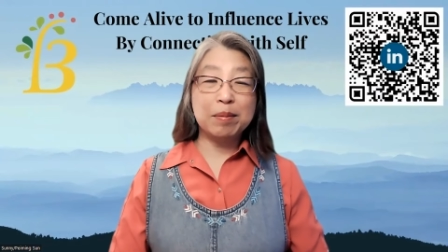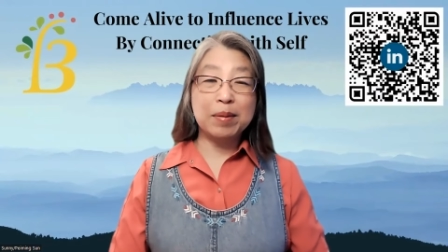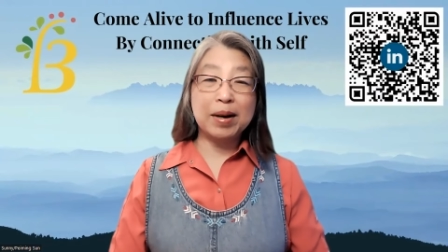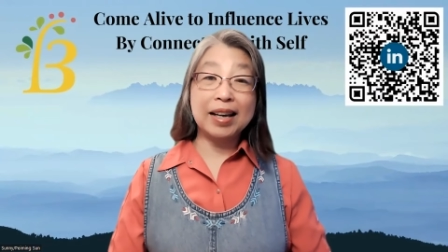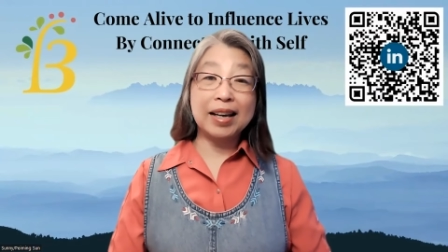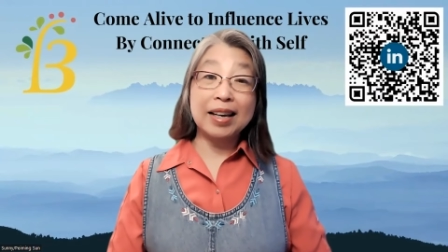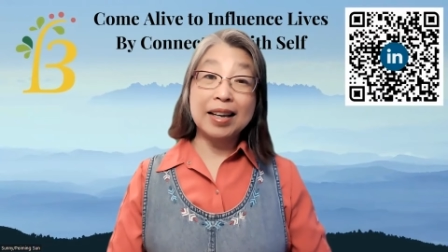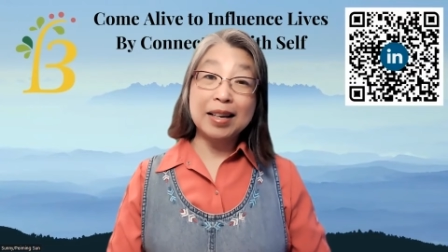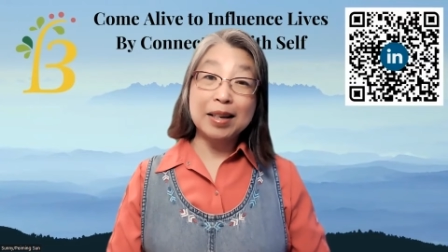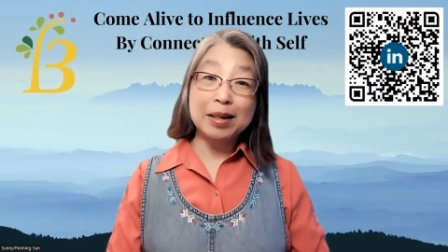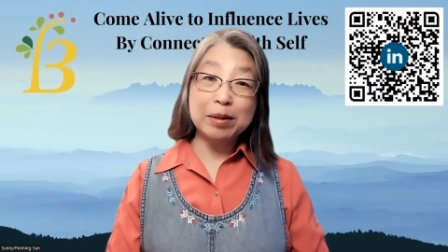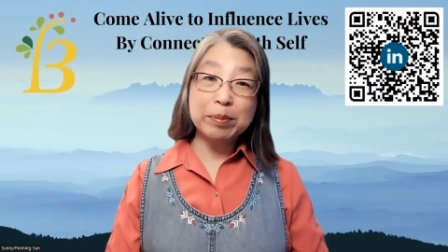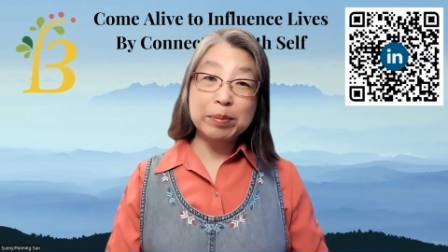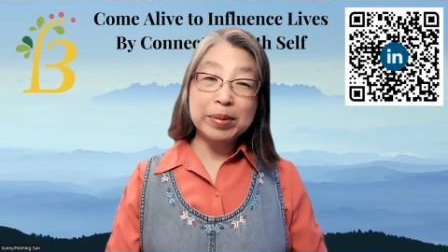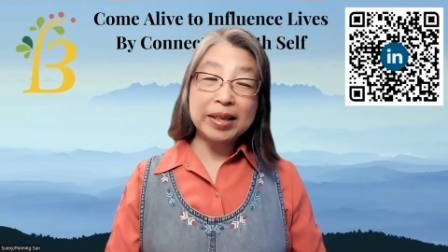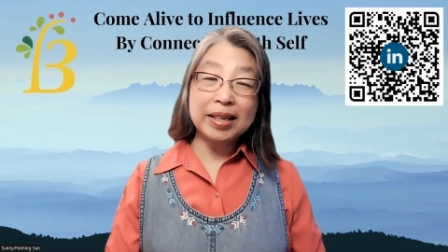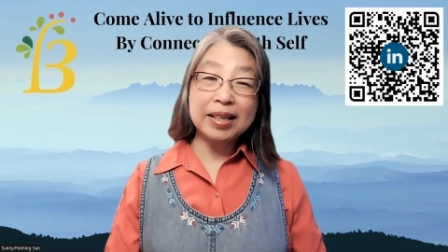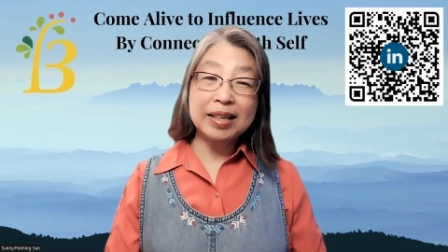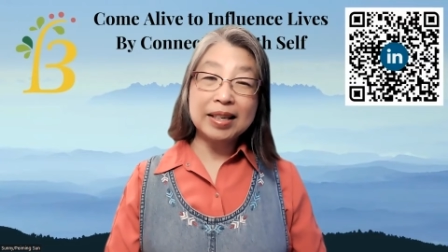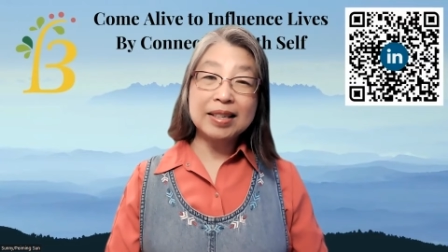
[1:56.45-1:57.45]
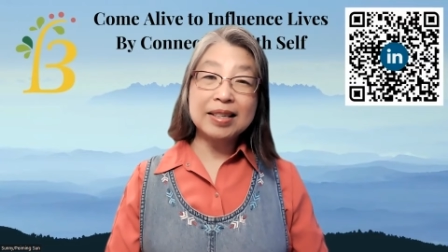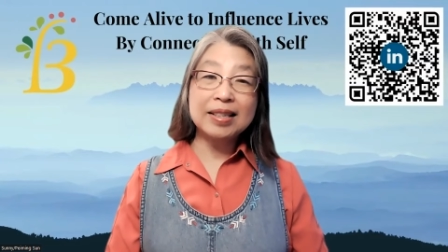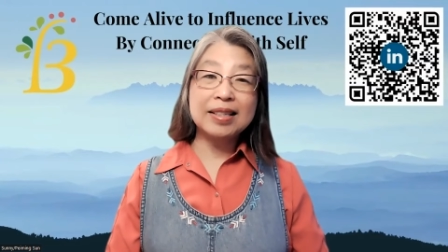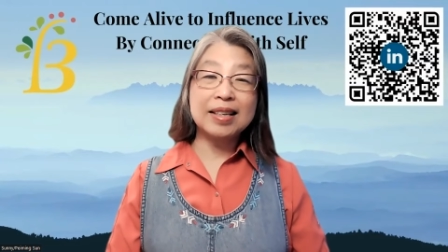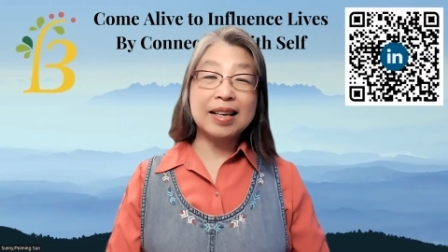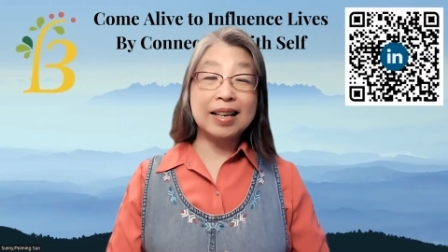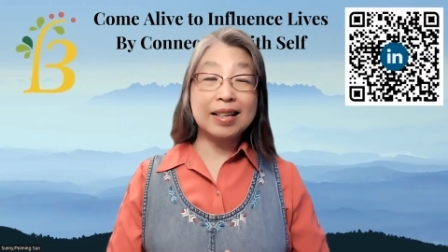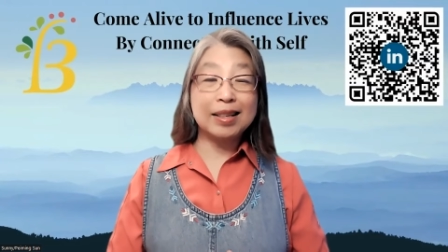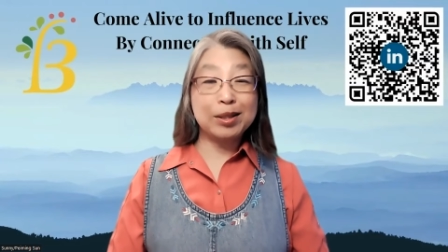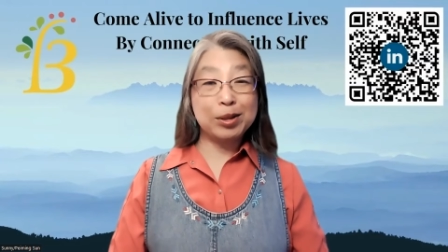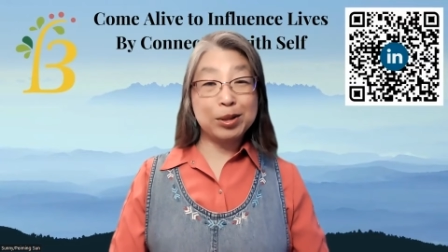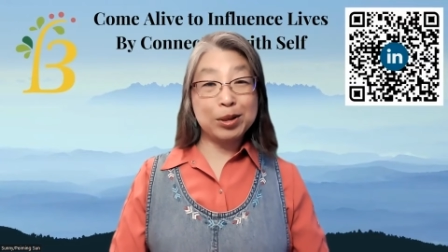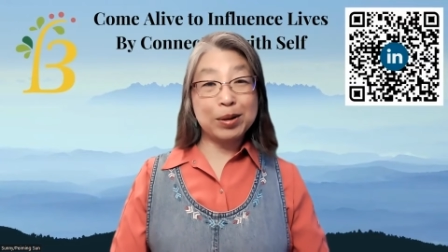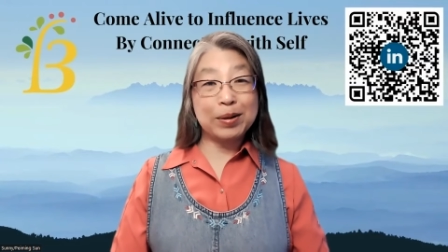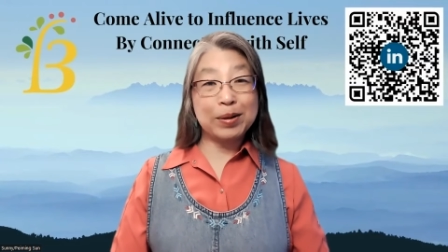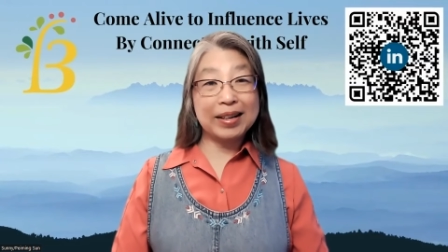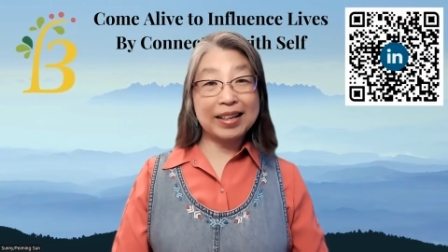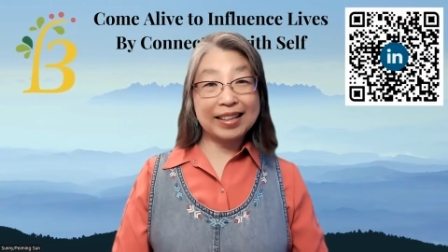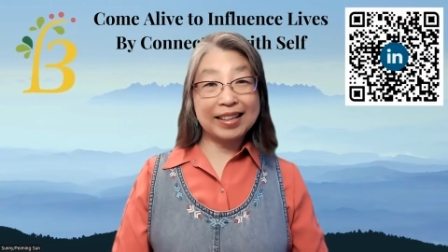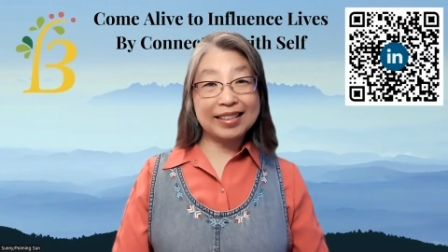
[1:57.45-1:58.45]
my inner peace and
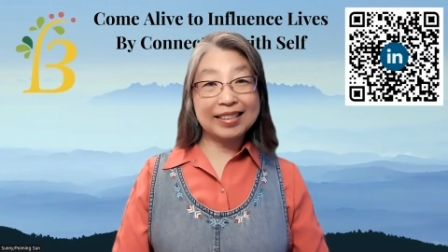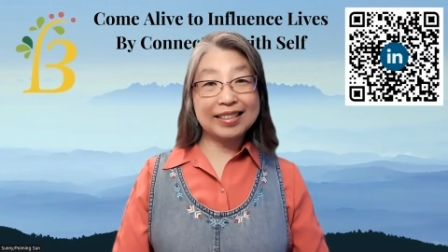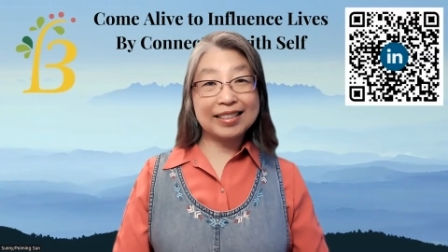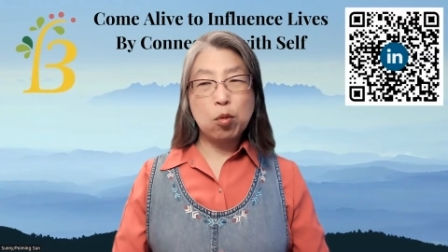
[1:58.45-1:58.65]
joy.